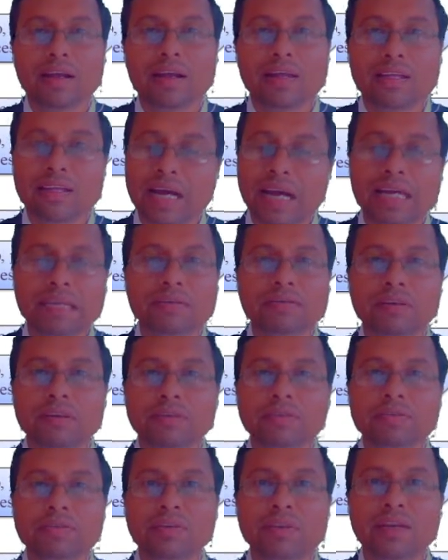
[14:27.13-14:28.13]
time
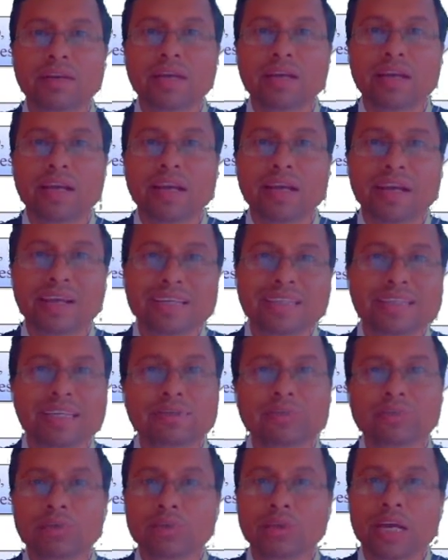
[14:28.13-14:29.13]
of
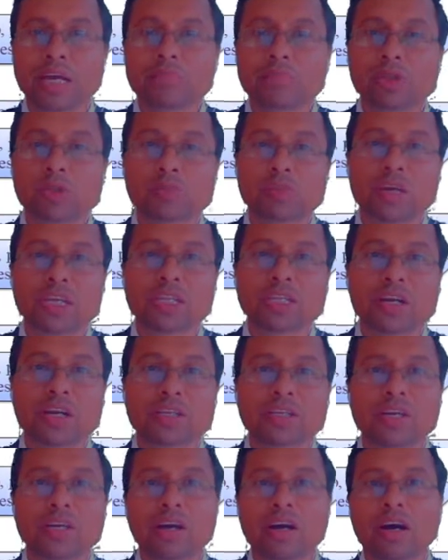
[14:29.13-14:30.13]
interview can be spent on
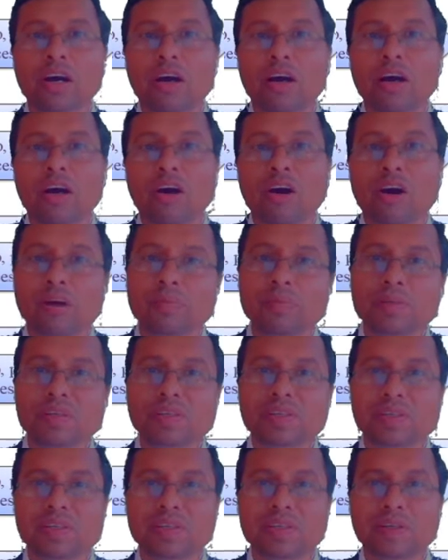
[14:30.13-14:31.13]
your
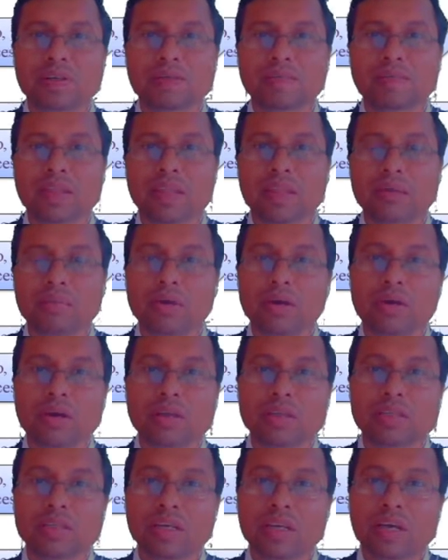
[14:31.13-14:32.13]
hobbies,
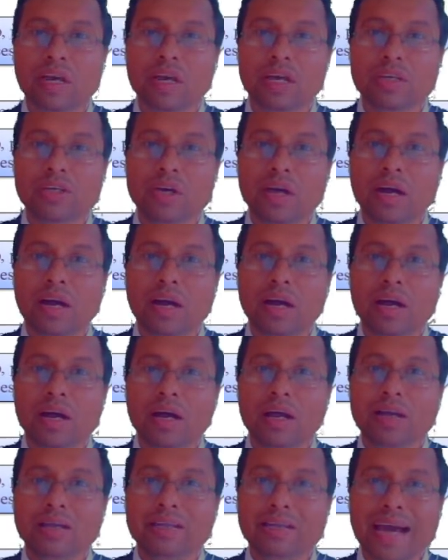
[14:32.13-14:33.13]
because your
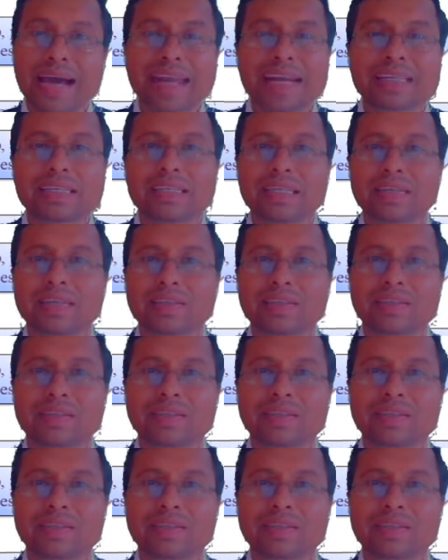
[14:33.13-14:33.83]
character,